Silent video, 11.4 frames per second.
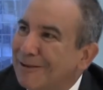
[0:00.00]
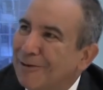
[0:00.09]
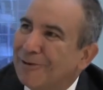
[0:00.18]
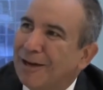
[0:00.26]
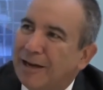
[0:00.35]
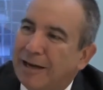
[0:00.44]

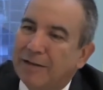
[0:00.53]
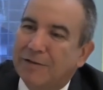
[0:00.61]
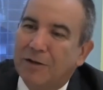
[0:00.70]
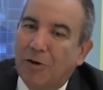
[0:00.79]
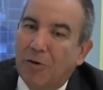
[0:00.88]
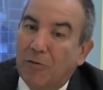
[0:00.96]
Okay, and
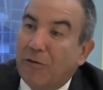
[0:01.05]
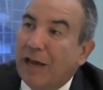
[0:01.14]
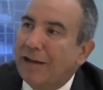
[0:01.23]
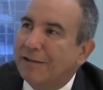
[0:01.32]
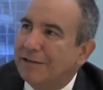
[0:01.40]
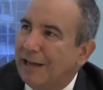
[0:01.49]
so
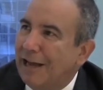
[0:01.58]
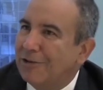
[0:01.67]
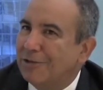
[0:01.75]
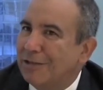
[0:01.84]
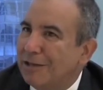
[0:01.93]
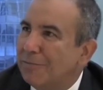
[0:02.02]
vacancy
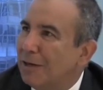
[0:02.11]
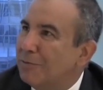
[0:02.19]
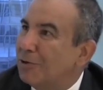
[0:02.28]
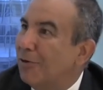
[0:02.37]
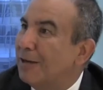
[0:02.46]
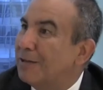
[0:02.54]
actually
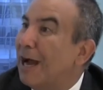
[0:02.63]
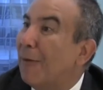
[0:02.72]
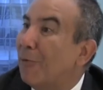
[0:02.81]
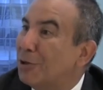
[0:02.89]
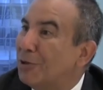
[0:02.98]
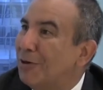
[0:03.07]
sometimes creates
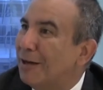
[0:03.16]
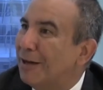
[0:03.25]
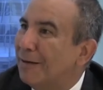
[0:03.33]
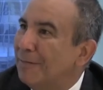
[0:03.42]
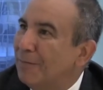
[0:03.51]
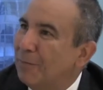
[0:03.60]

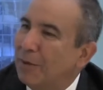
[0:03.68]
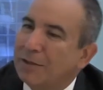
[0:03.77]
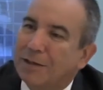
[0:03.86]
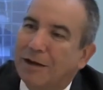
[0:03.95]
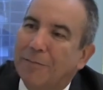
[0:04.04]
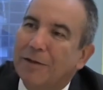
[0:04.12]
opportunity because
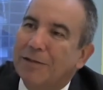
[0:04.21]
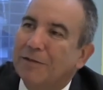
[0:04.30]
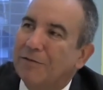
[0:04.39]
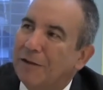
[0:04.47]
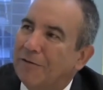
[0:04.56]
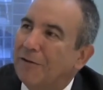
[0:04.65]
the companies,
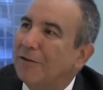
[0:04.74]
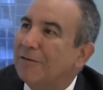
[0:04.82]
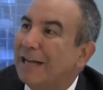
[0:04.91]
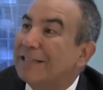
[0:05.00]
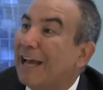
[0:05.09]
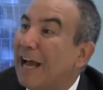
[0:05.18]
if they fill it,
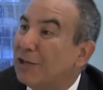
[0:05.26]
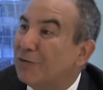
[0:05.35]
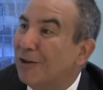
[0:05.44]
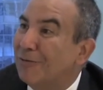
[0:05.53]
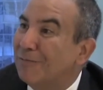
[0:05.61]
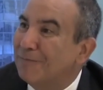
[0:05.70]
that's cash
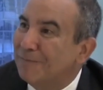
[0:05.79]
flow.